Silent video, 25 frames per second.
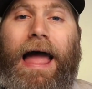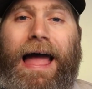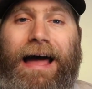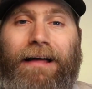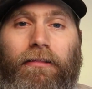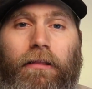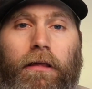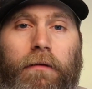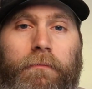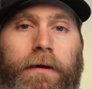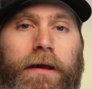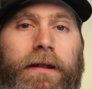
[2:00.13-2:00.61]

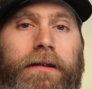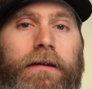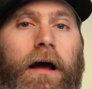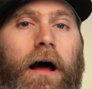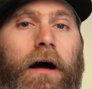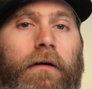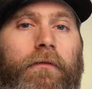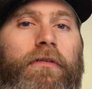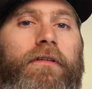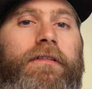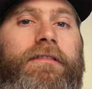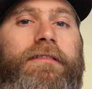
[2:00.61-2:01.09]
element
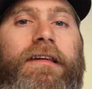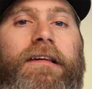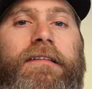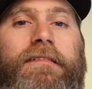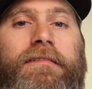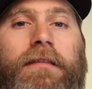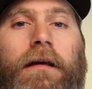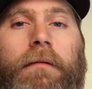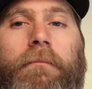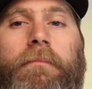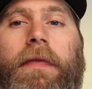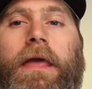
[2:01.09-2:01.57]
of the
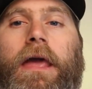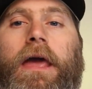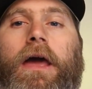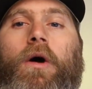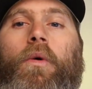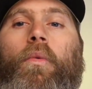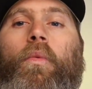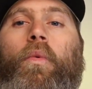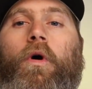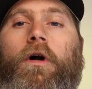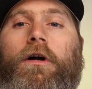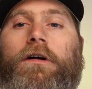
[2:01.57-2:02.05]
system
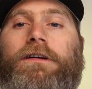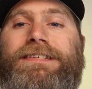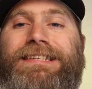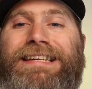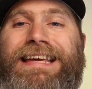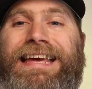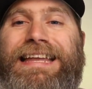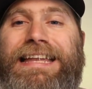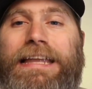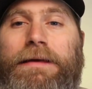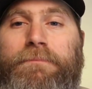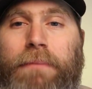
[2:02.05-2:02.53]
works
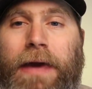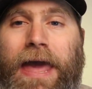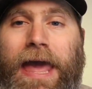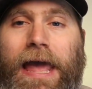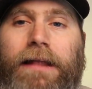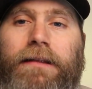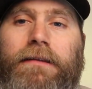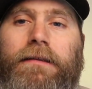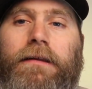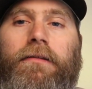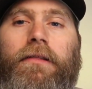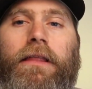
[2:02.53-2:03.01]

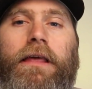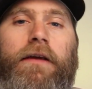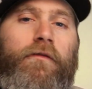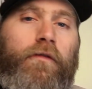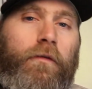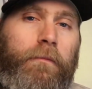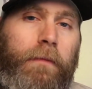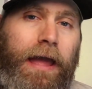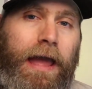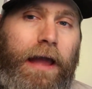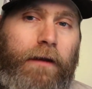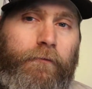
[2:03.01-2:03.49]
independently
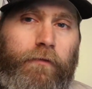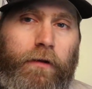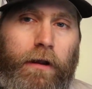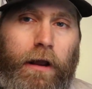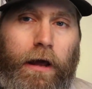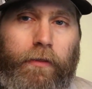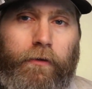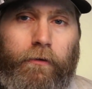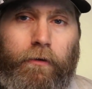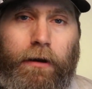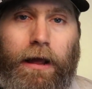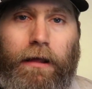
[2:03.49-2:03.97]
from every
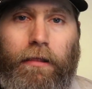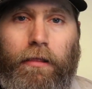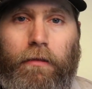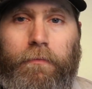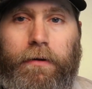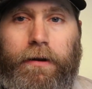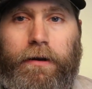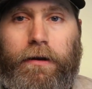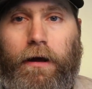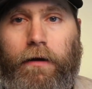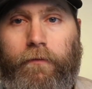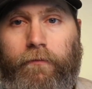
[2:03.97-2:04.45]
other
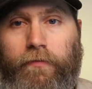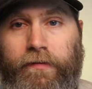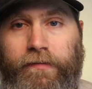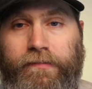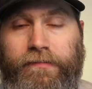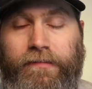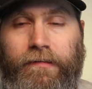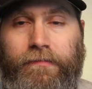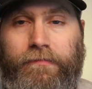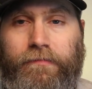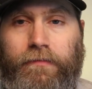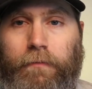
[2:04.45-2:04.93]
element of the
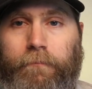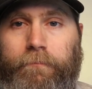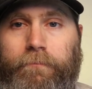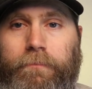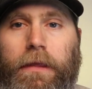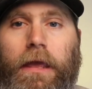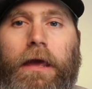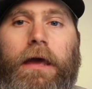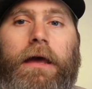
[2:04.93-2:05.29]
system.